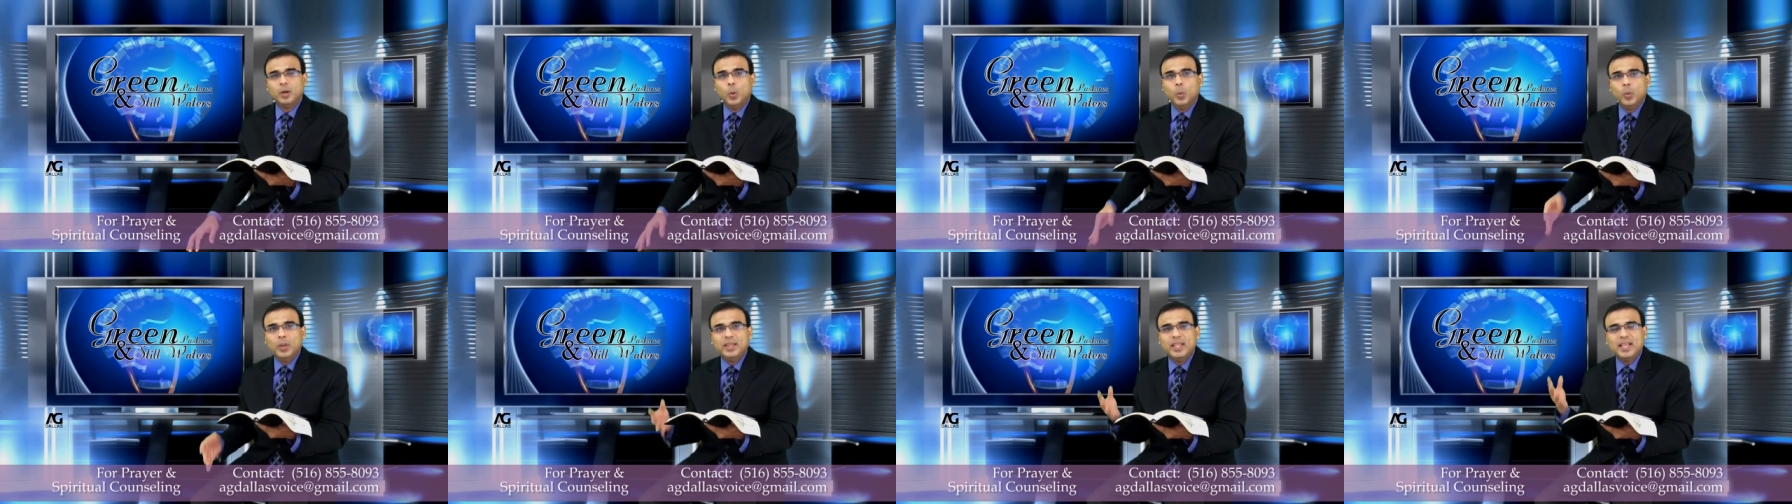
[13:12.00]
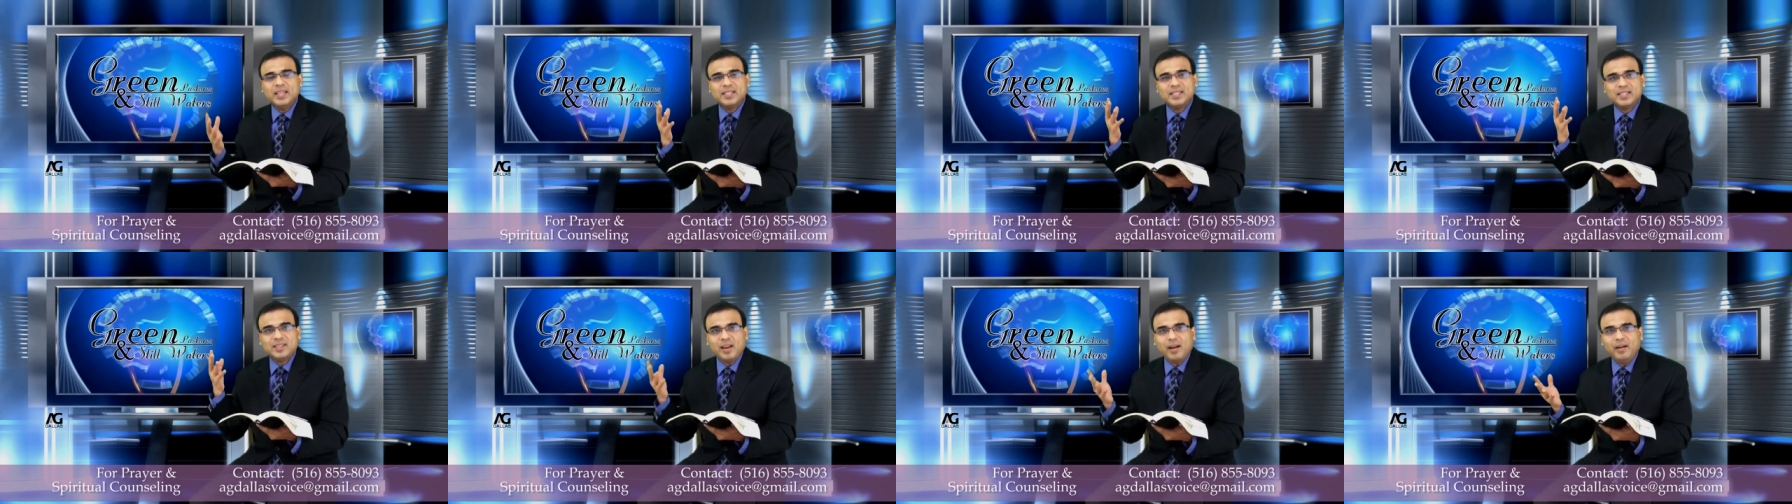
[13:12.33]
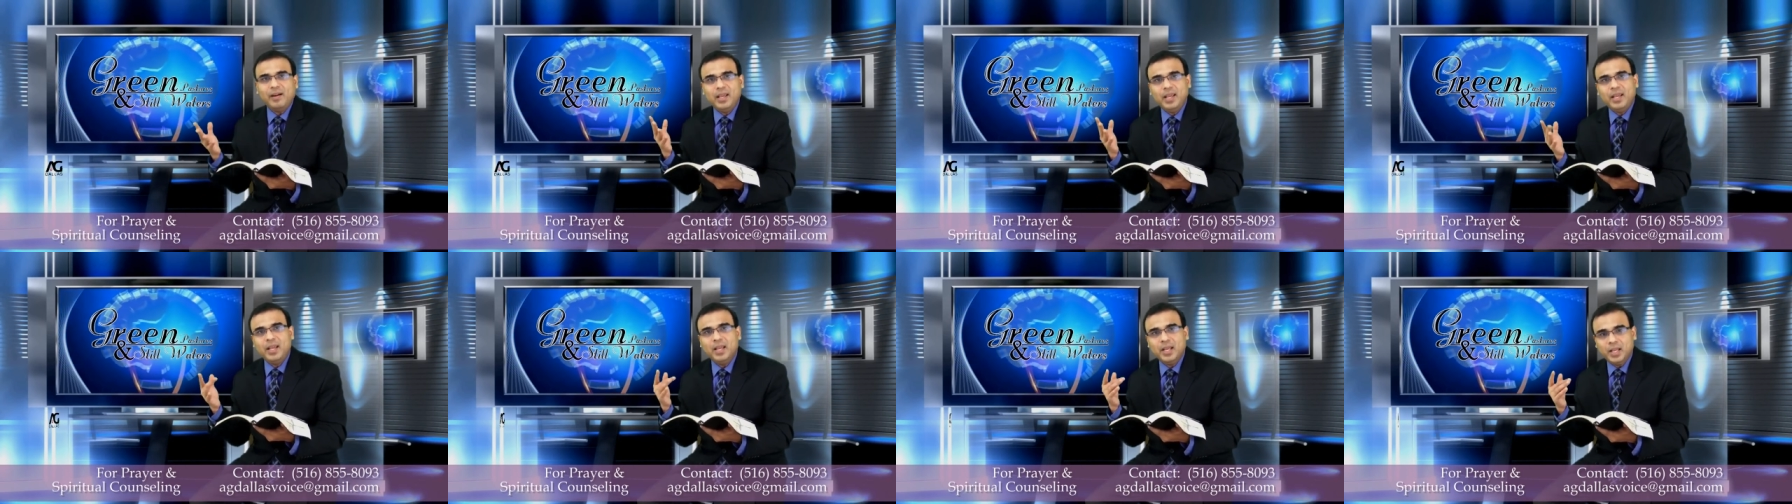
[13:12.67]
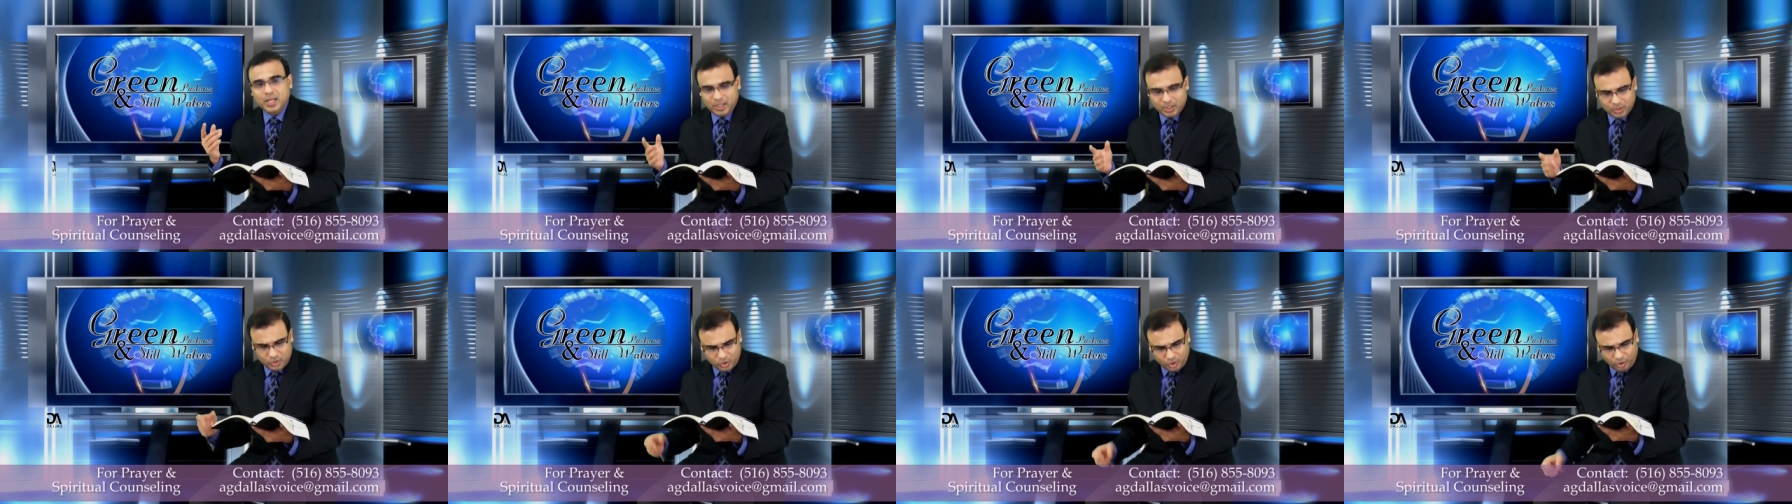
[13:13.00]
Will they study
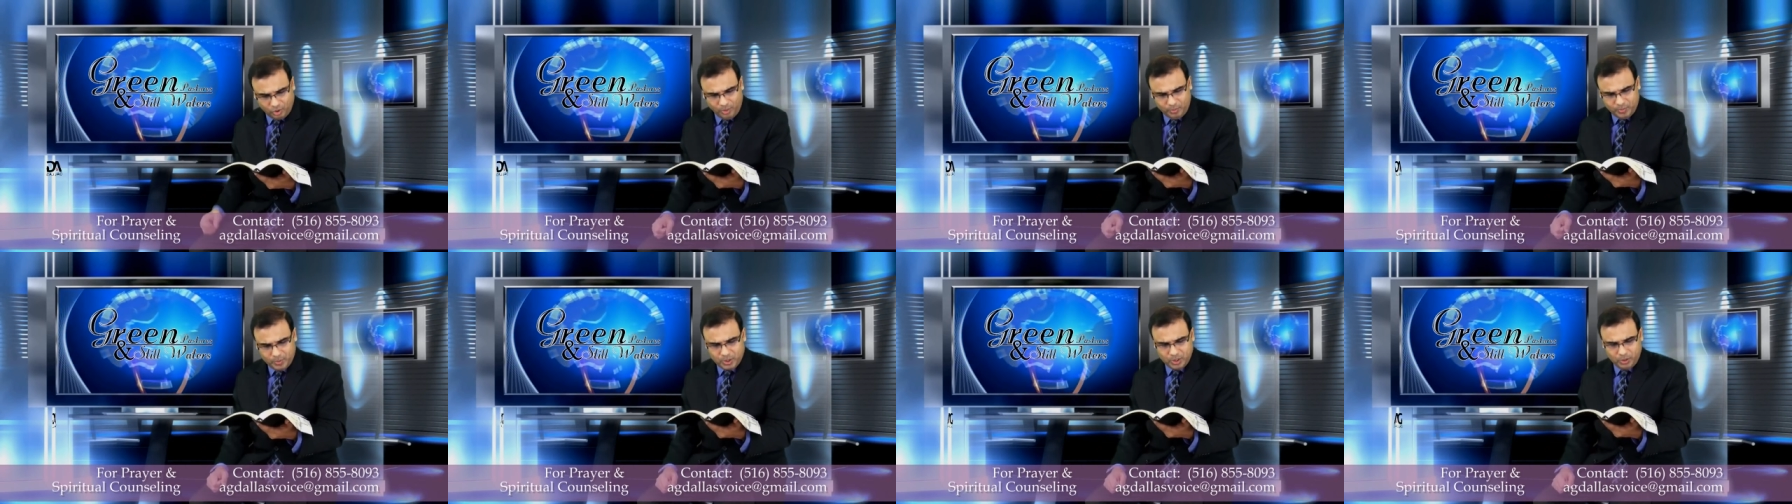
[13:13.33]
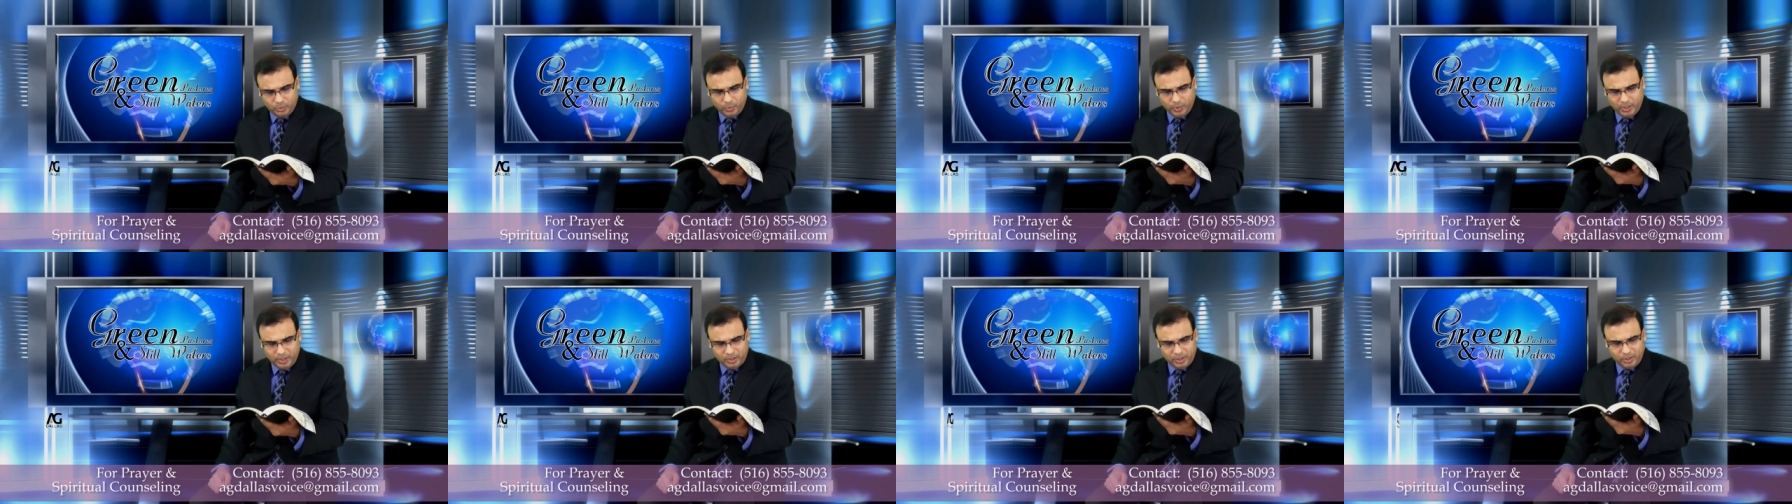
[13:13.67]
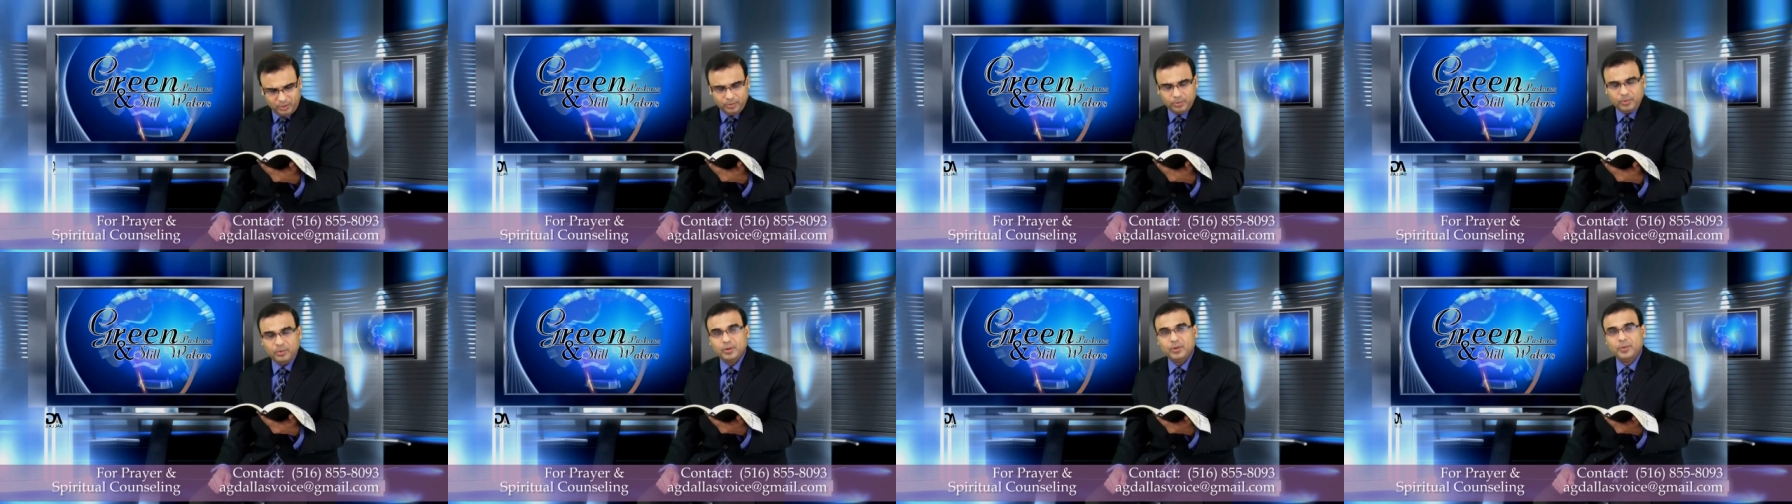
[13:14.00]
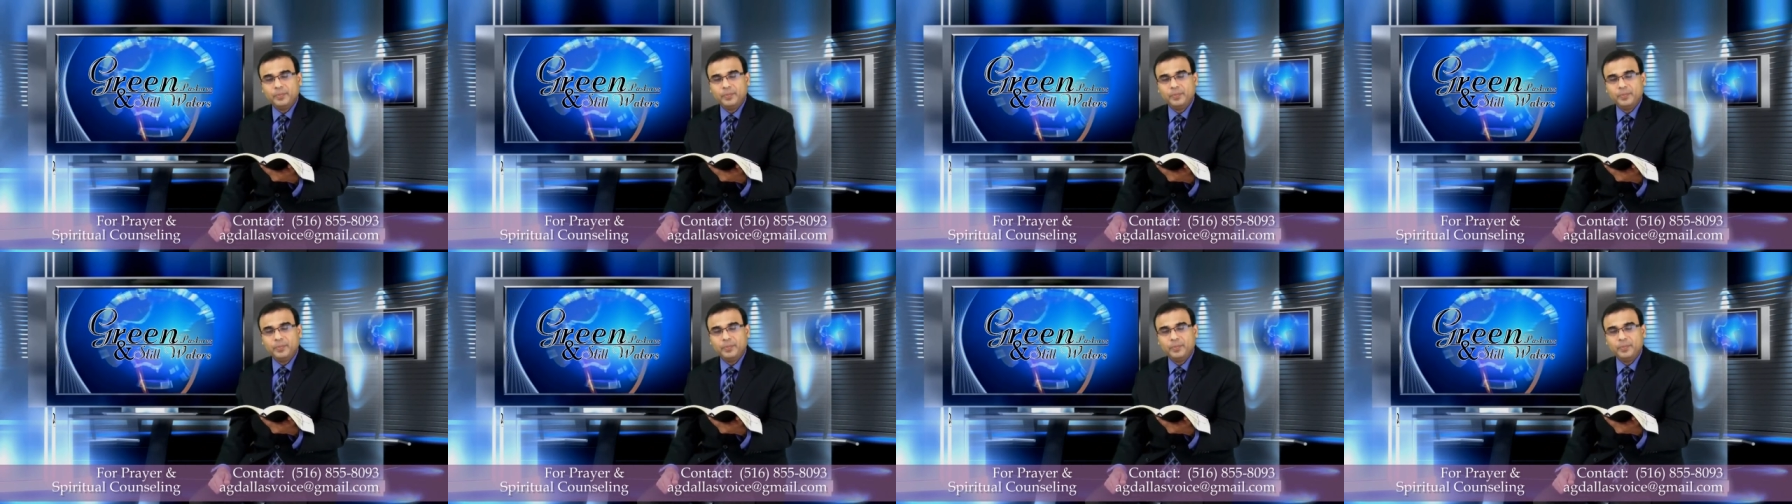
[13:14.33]
scripture with you?